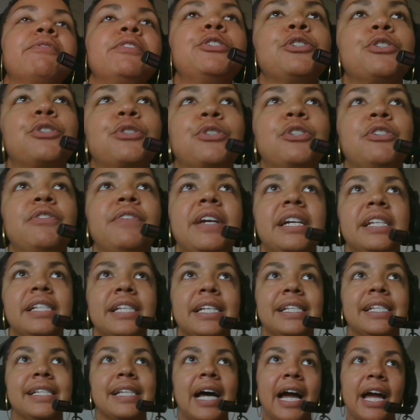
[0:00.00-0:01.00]
surveys
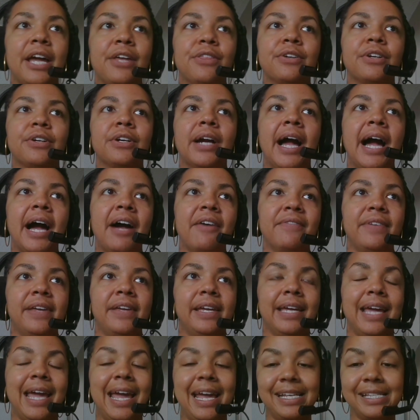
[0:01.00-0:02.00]
is either
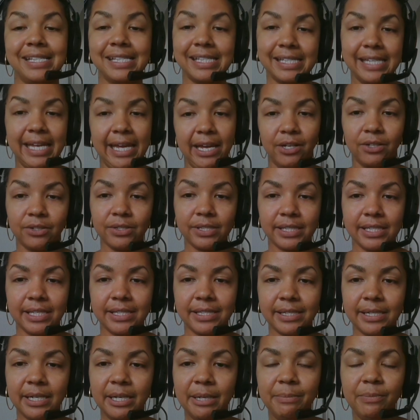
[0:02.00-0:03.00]
having a scale
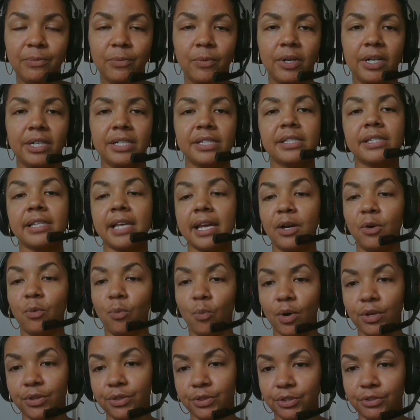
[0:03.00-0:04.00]
system where it's like
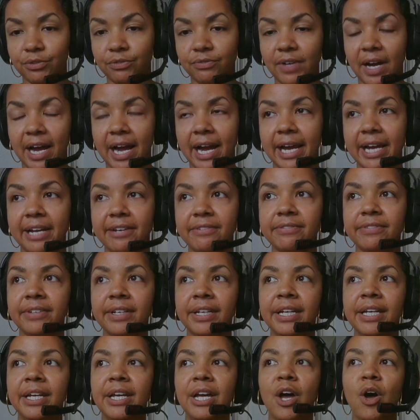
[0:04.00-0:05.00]
1 through 5,
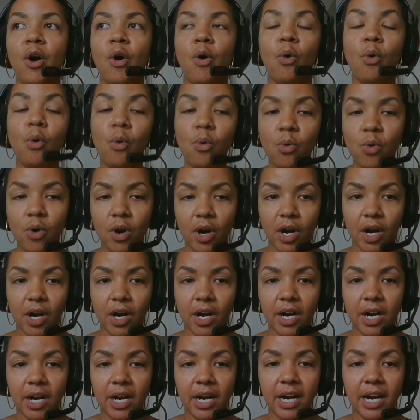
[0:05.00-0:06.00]

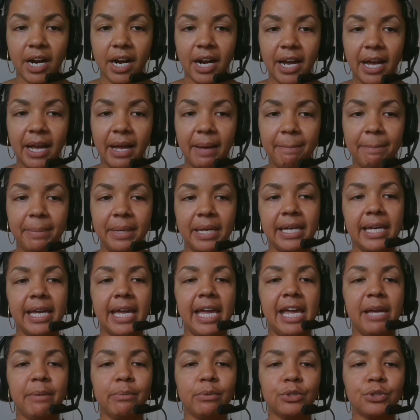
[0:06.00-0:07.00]
or being
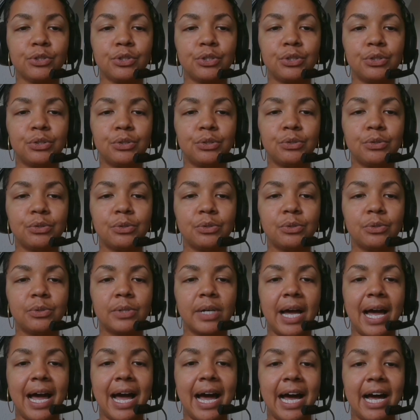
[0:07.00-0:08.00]
able to
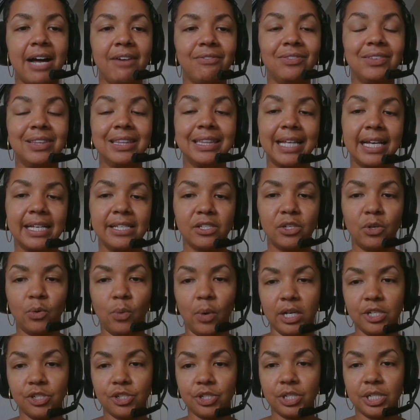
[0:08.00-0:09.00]
have less
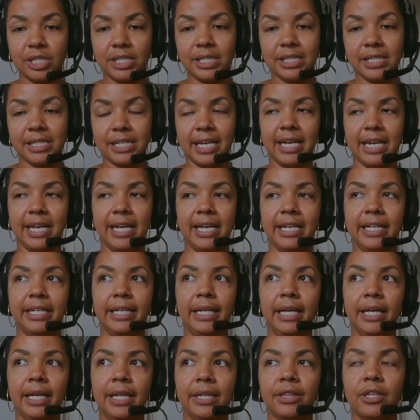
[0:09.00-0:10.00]
questions
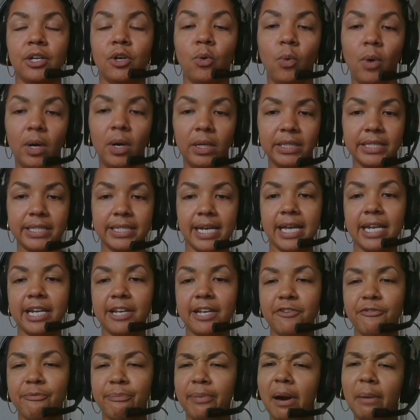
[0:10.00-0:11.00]
in the
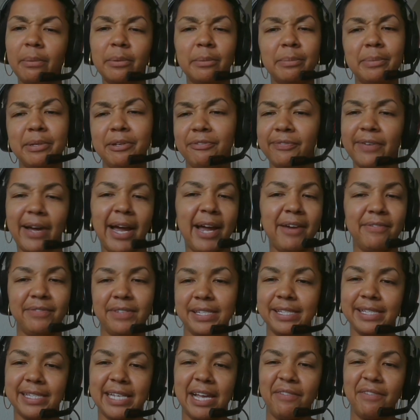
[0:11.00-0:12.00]
qualitative. Probably 5
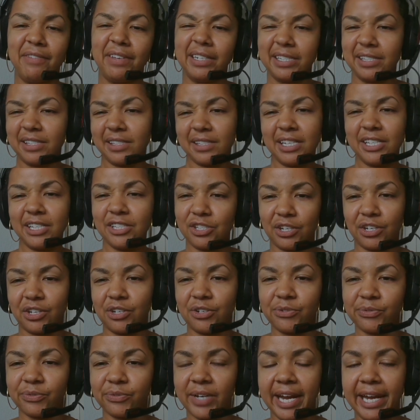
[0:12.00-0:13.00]
to 7 is a
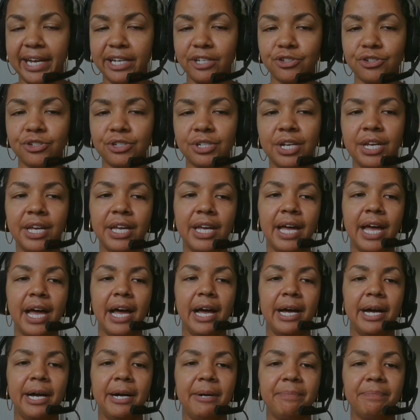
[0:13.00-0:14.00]
good range.
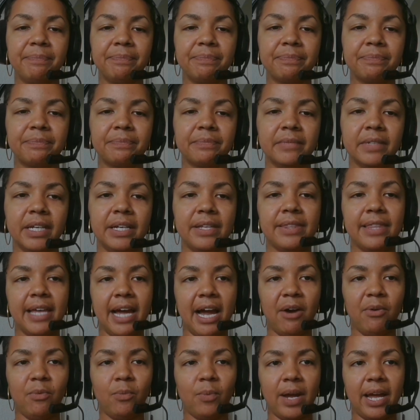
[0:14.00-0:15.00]

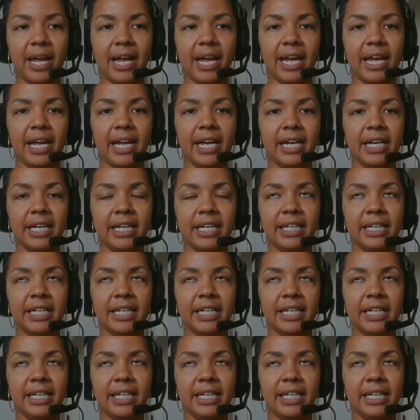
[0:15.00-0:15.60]
That way